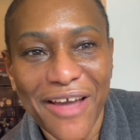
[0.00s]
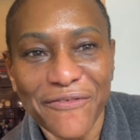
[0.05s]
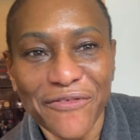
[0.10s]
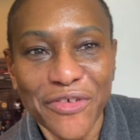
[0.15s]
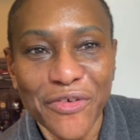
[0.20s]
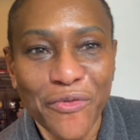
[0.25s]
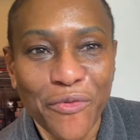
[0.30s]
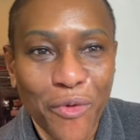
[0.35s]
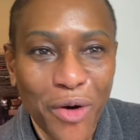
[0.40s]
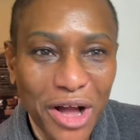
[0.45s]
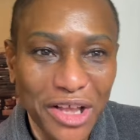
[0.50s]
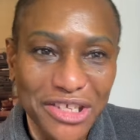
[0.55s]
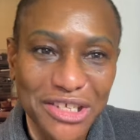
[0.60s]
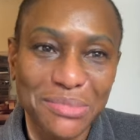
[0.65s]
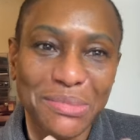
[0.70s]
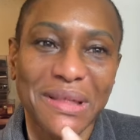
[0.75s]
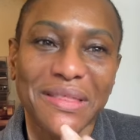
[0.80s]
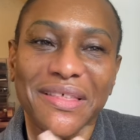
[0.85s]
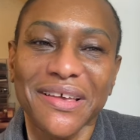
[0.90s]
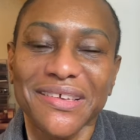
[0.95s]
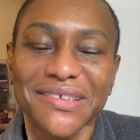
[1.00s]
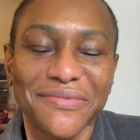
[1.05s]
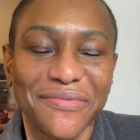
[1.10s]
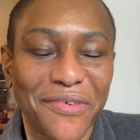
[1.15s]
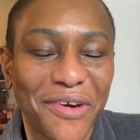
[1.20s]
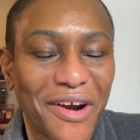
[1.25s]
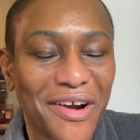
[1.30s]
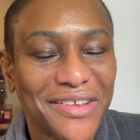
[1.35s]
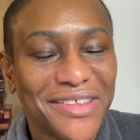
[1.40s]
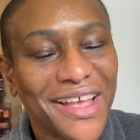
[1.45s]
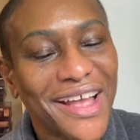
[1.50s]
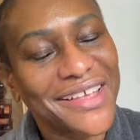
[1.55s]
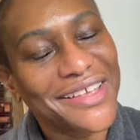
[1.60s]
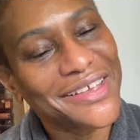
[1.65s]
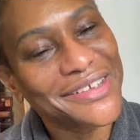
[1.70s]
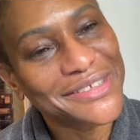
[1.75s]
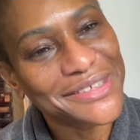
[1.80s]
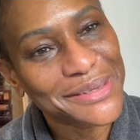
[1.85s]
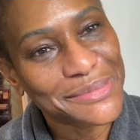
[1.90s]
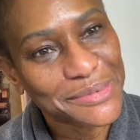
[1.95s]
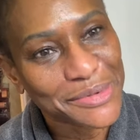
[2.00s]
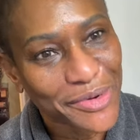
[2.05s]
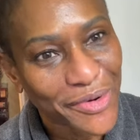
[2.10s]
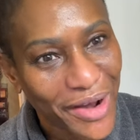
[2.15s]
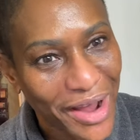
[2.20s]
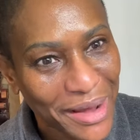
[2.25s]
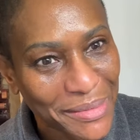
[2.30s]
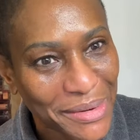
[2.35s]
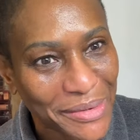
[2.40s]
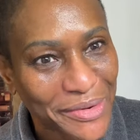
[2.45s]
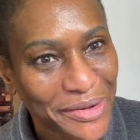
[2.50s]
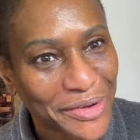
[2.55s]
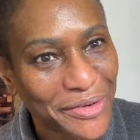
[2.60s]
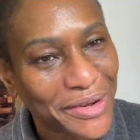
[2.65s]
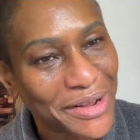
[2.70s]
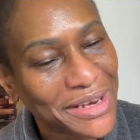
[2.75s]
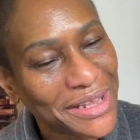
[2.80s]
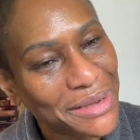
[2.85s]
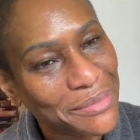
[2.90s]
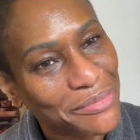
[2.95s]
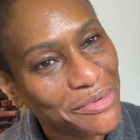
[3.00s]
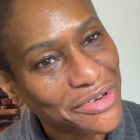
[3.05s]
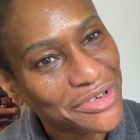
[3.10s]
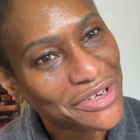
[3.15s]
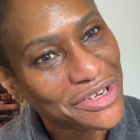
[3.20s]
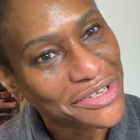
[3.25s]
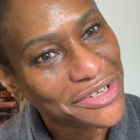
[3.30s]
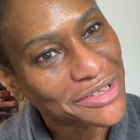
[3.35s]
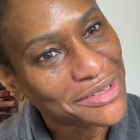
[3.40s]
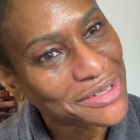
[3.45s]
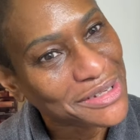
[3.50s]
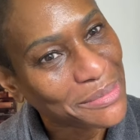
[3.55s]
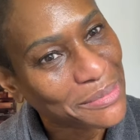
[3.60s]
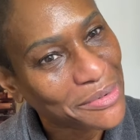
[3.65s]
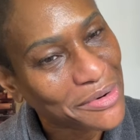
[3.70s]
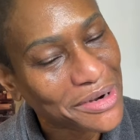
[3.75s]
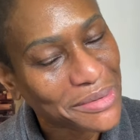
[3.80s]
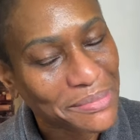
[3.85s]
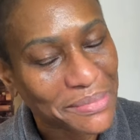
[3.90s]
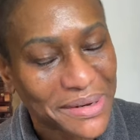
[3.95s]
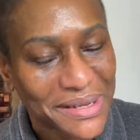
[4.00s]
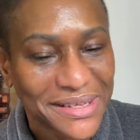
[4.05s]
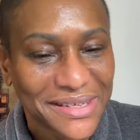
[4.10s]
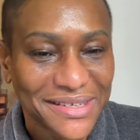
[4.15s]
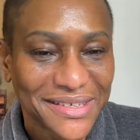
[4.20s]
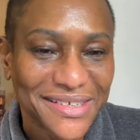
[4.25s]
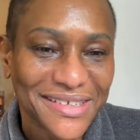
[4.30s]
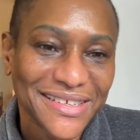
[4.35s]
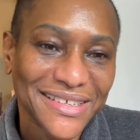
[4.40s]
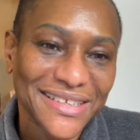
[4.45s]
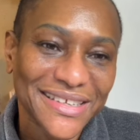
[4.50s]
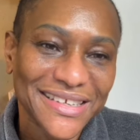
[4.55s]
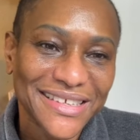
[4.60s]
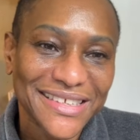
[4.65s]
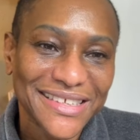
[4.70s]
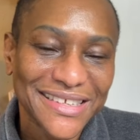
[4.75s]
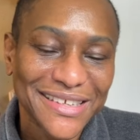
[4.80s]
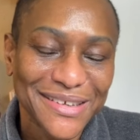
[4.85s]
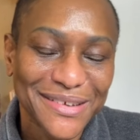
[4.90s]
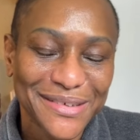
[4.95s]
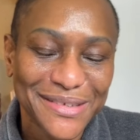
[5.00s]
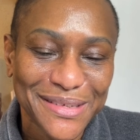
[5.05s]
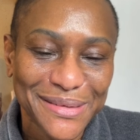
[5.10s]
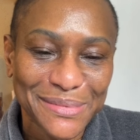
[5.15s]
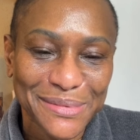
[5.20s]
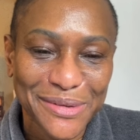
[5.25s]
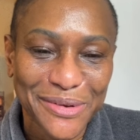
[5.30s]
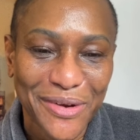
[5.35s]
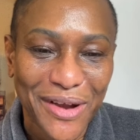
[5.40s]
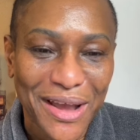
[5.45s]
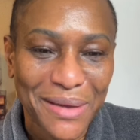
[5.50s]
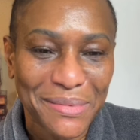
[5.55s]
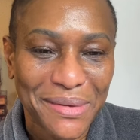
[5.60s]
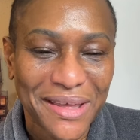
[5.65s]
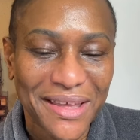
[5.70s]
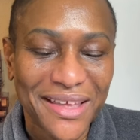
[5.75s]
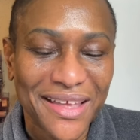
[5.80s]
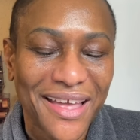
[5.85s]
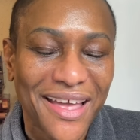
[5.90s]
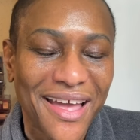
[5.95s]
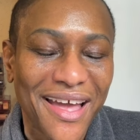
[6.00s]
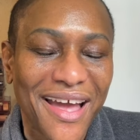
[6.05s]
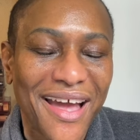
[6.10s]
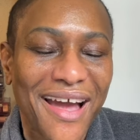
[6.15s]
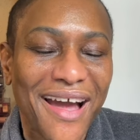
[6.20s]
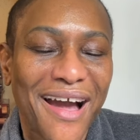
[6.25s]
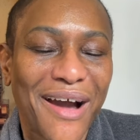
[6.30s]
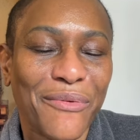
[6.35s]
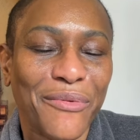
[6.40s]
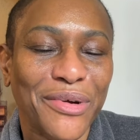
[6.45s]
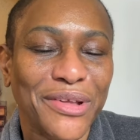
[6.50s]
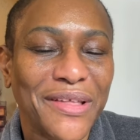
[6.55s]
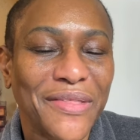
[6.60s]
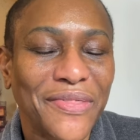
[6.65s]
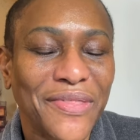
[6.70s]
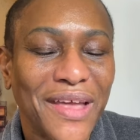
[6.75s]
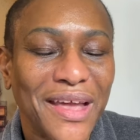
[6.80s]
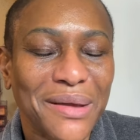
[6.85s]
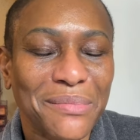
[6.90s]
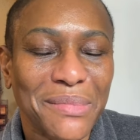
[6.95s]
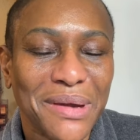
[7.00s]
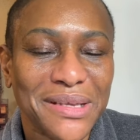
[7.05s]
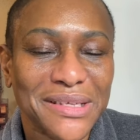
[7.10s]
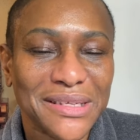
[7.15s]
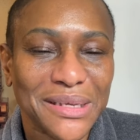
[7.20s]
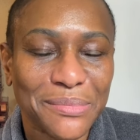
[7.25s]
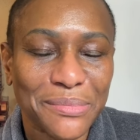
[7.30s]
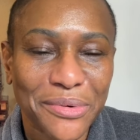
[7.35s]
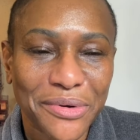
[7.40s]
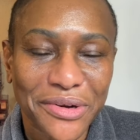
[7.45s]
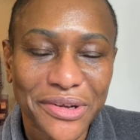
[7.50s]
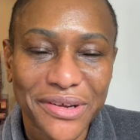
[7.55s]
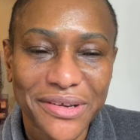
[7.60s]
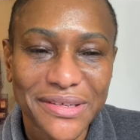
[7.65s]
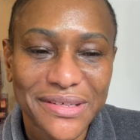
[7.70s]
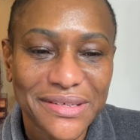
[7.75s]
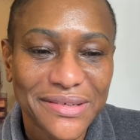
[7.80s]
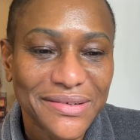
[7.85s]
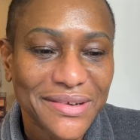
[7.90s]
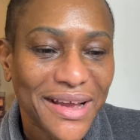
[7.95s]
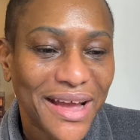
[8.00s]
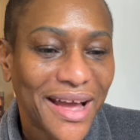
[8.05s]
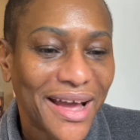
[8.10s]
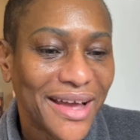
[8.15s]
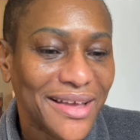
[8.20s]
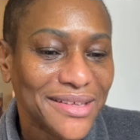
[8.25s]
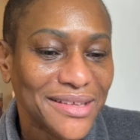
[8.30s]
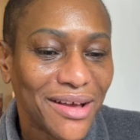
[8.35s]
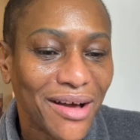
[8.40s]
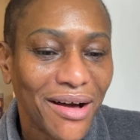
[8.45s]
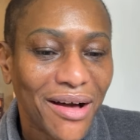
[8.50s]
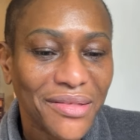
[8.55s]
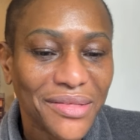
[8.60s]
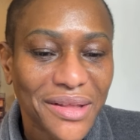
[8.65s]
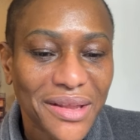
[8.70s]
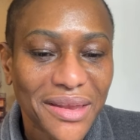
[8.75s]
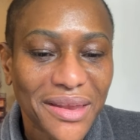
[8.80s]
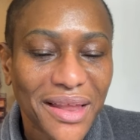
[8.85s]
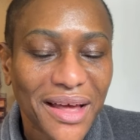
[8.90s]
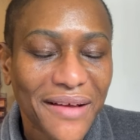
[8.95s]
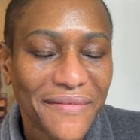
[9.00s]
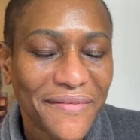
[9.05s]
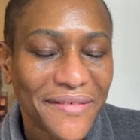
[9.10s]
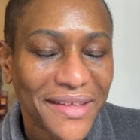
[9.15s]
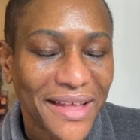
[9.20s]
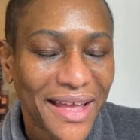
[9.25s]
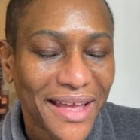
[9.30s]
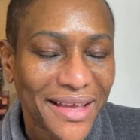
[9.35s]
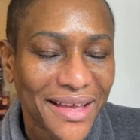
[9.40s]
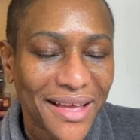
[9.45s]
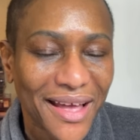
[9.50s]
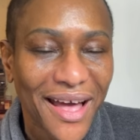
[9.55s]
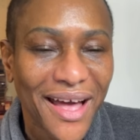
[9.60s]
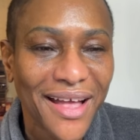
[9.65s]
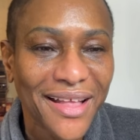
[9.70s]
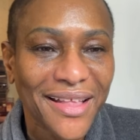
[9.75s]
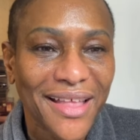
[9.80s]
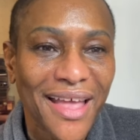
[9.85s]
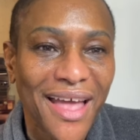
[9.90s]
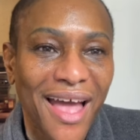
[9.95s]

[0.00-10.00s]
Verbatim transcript: if you've watched me this far and not yet subscribed, I would greatly appreciate your support. Please consider subscribing. I want to thank my supporters, you guys, all the love that I got.